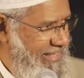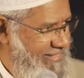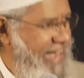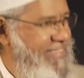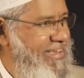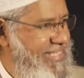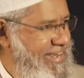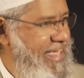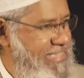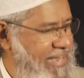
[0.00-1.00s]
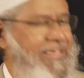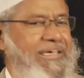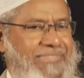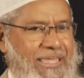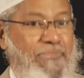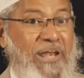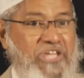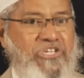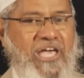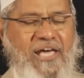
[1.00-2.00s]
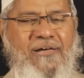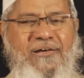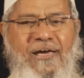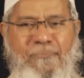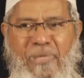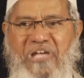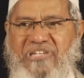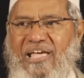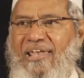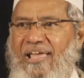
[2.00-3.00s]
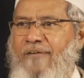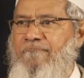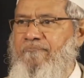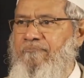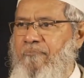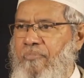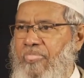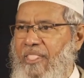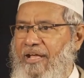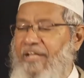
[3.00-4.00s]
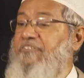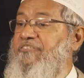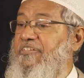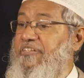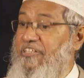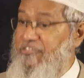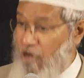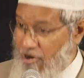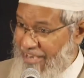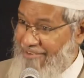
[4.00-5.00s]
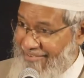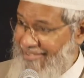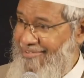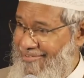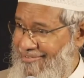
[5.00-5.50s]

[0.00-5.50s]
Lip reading: That is the reason I said that Malaysia, mashallah, is strong country.